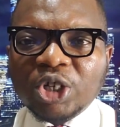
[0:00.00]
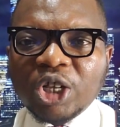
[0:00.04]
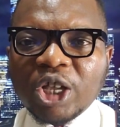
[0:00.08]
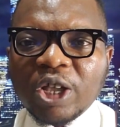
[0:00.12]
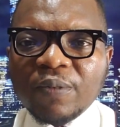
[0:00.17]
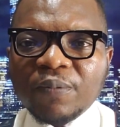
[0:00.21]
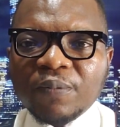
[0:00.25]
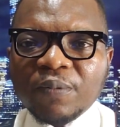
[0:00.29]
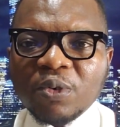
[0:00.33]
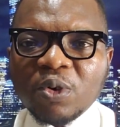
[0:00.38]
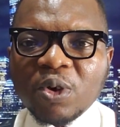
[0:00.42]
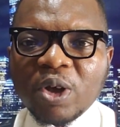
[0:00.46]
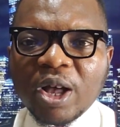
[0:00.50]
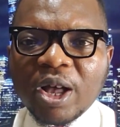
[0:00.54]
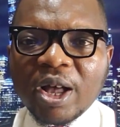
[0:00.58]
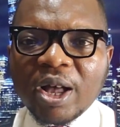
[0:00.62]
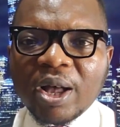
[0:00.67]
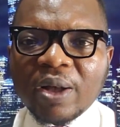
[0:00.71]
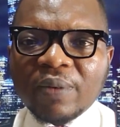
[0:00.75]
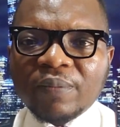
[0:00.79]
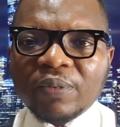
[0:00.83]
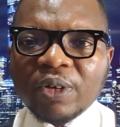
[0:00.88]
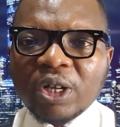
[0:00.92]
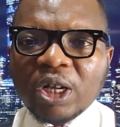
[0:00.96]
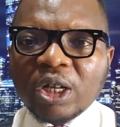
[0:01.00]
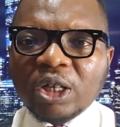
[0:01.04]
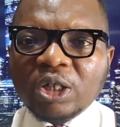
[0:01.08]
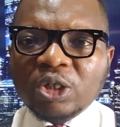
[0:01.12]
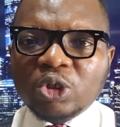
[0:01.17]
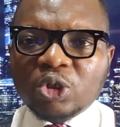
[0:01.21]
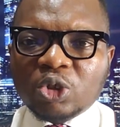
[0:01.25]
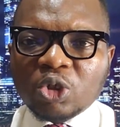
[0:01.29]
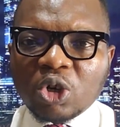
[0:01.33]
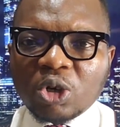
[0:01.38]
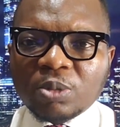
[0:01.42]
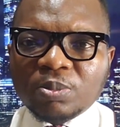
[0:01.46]
If you have
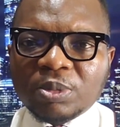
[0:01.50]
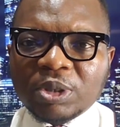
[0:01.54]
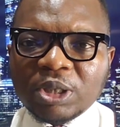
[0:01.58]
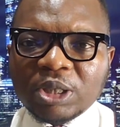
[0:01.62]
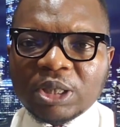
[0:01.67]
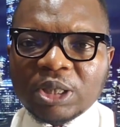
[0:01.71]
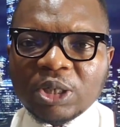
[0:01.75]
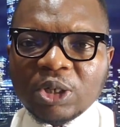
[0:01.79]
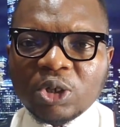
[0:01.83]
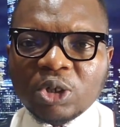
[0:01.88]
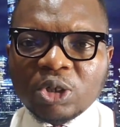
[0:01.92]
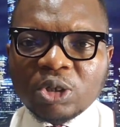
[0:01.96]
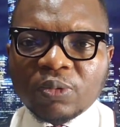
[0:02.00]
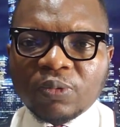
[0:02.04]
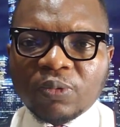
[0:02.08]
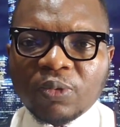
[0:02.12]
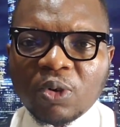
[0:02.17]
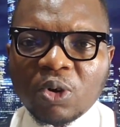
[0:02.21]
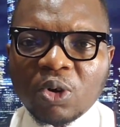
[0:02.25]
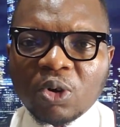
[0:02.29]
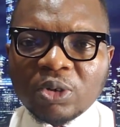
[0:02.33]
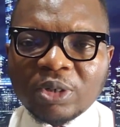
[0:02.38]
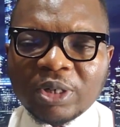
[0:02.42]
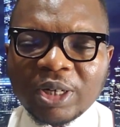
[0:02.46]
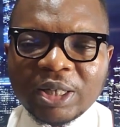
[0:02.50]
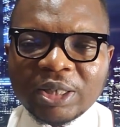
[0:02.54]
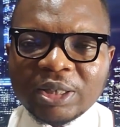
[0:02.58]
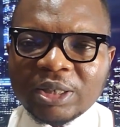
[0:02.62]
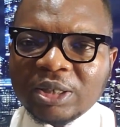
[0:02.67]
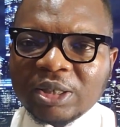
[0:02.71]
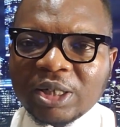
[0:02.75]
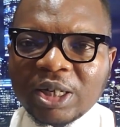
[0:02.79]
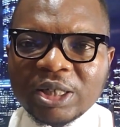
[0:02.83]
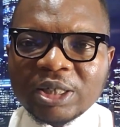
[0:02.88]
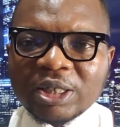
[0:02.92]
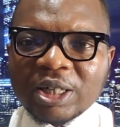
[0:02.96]
job details for
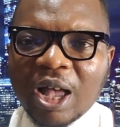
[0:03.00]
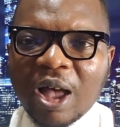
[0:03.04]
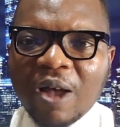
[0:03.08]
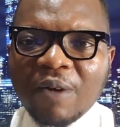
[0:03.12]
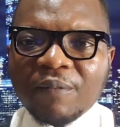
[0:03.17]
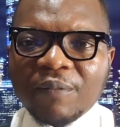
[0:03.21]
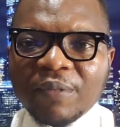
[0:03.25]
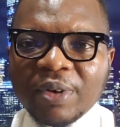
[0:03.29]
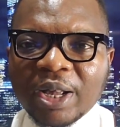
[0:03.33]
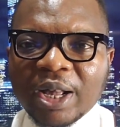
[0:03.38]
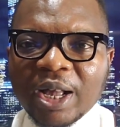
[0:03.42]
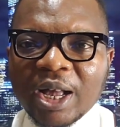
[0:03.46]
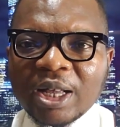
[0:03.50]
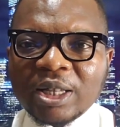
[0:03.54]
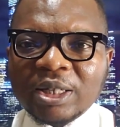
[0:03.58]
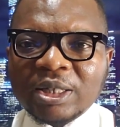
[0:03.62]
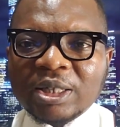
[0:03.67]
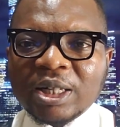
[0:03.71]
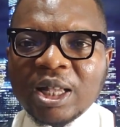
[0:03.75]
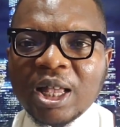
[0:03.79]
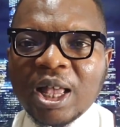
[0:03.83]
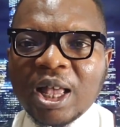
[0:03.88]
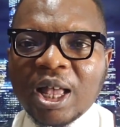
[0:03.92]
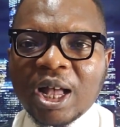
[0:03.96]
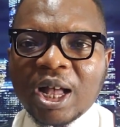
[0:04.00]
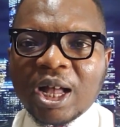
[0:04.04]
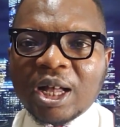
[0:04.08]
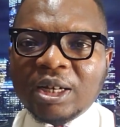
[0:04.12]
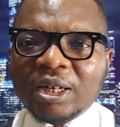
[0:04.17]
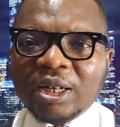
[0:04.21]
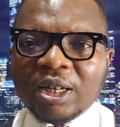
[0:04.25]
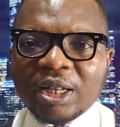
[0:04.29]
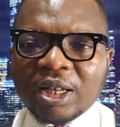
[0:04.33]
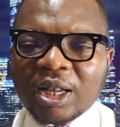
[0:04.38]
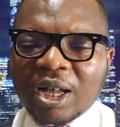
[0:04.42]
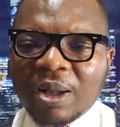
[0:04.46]
Nigerians, Africans,
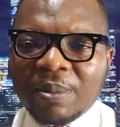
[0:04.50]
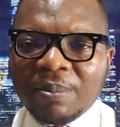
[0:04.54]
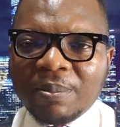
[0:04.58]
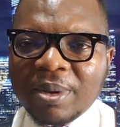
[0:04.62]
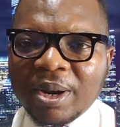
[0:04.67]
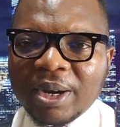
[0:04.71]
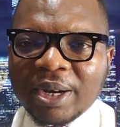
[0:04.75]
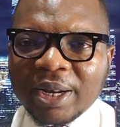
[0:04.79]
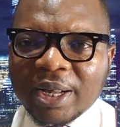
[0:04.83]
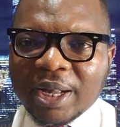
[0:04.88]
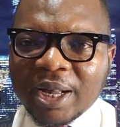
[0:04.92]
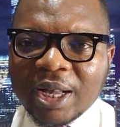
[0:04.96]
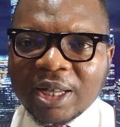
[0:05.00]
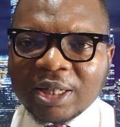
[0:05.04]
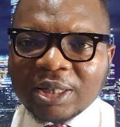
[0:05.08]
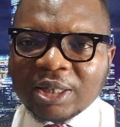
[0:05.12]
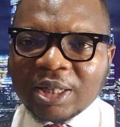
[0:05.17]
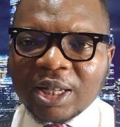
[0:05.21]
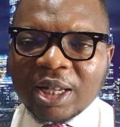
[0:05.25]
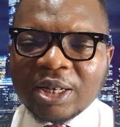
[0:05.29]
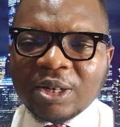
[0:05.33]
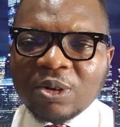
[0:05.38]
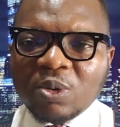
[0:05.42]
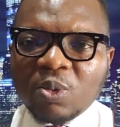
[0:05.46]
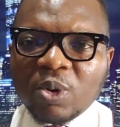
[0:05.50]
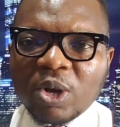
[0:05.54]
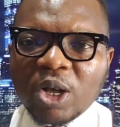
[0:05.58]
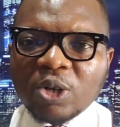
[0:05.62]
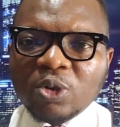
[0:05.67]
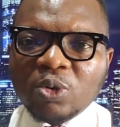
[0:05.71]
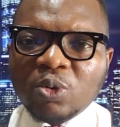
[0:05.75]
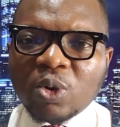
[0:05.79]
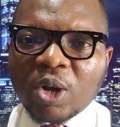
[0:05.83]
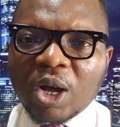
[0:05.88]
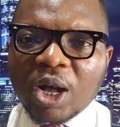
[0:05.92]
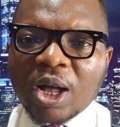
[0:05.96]
and Americans, anywhere
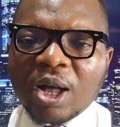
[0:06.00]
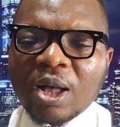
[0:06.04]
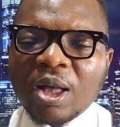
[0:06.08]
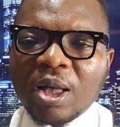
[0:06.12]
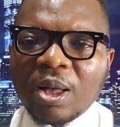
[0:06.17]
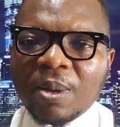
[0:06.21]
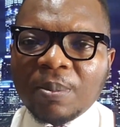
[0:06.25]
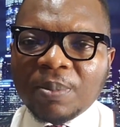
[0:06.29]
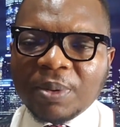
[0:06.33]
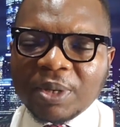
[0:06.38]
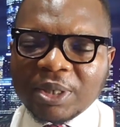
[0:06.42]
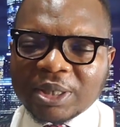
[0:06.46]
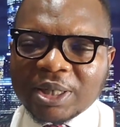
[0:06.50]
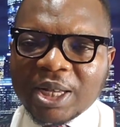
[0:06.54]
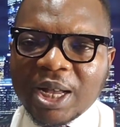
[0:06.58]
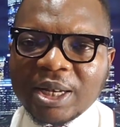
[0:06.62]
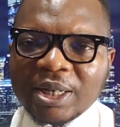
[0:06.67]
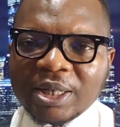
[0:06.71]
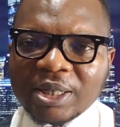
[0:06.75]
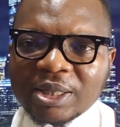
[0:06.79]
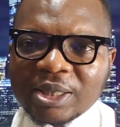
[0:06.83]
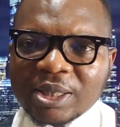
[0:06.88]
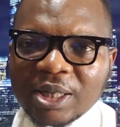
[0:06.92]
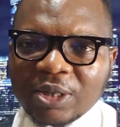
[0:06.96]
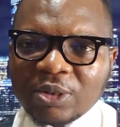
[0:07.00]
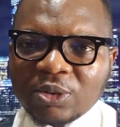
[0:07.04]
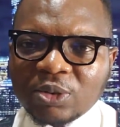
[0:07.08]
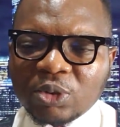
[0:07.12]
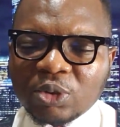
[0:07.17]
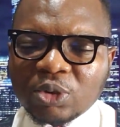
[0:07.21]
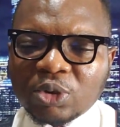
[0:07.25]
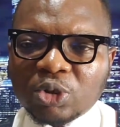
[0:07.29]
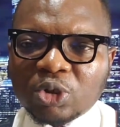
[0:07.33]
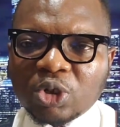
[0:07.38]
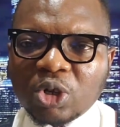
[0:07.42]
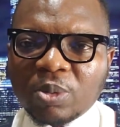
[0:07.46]
you are, please kindly send
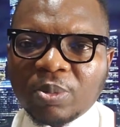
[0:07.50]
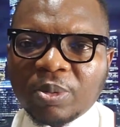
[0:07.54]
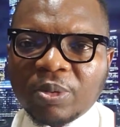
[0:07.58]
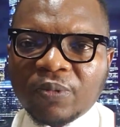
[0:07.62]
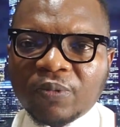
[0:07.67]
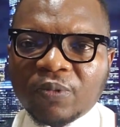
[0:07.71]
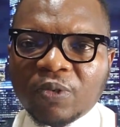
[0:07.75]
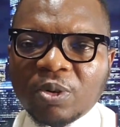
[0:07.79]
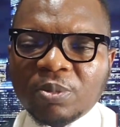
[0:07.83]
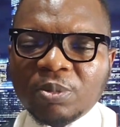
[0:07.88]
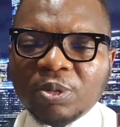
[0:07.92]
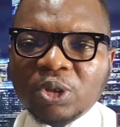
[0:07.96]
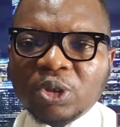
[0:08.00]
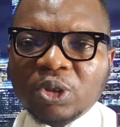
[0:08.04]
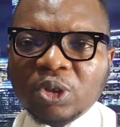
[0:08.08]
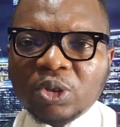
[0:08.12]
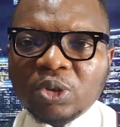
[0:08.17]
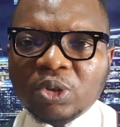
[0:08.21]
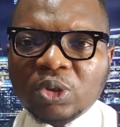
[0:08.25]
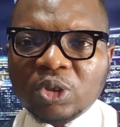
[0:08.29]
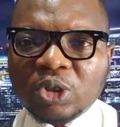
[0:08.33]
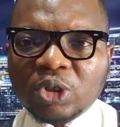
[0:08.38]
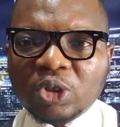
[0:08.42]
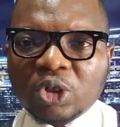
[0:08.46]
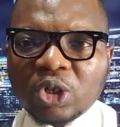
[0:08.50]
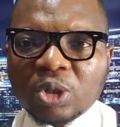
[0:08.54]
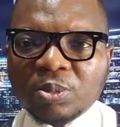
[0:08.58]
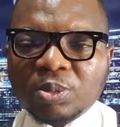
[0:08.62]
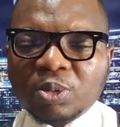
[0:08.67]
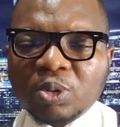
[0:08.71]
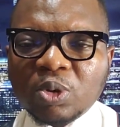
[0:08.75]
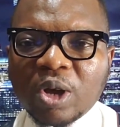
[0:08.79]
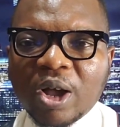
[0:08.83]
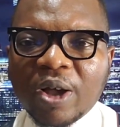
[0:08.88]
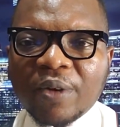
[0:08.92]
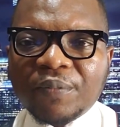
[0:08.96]
those job information to the
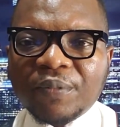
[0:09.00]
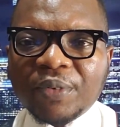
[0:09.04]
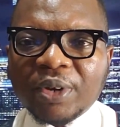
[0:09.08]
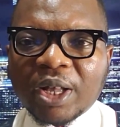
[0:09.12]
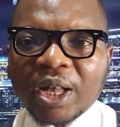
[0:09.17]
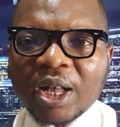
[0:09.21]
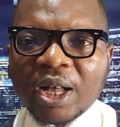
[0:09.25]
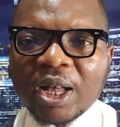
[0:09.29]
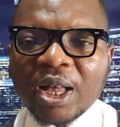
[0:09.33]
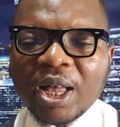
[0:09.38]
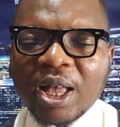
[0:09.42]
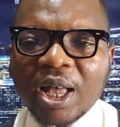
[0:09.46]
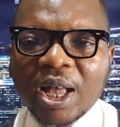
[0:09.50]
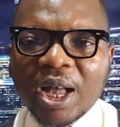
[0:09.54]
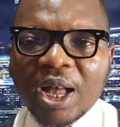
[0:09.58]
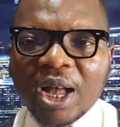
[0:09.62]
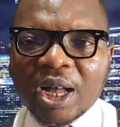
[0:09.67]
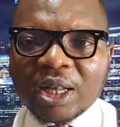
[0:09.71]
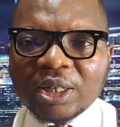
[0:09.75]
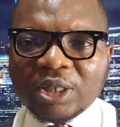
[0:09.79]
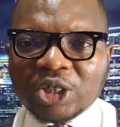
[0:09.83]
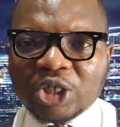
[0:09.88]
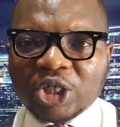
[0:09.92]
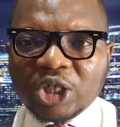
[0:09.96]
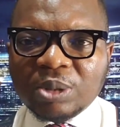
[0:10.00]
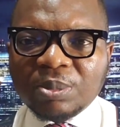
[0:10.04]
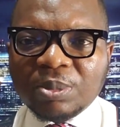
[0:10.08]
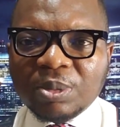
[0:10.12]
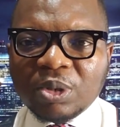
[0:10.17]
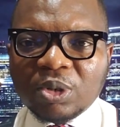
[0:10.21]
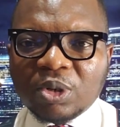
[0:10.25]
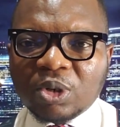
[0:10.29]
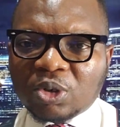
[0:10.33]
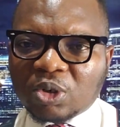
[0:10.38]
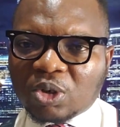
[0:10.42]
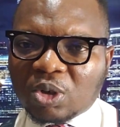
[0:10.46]

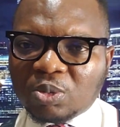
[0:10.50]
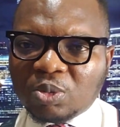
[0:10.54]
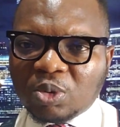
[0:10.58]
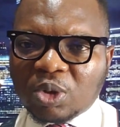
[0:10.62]
jobshowafrica@gmail.com.